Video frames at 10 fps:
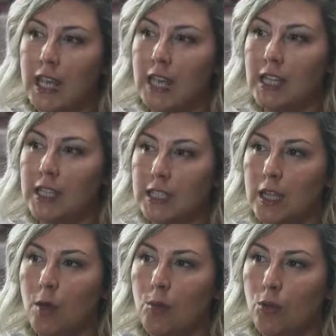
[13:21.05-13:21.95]
in
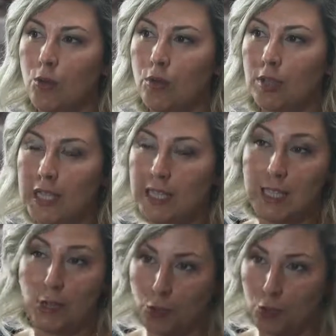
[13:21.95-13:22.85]
Istanbul
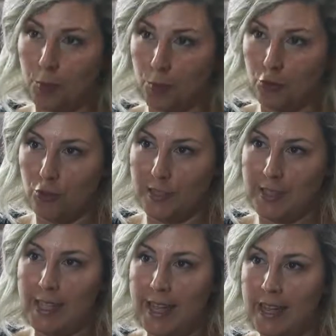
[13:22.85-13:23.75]
is a good
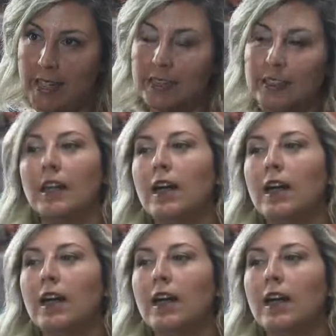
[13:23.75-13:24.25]
opportunity, and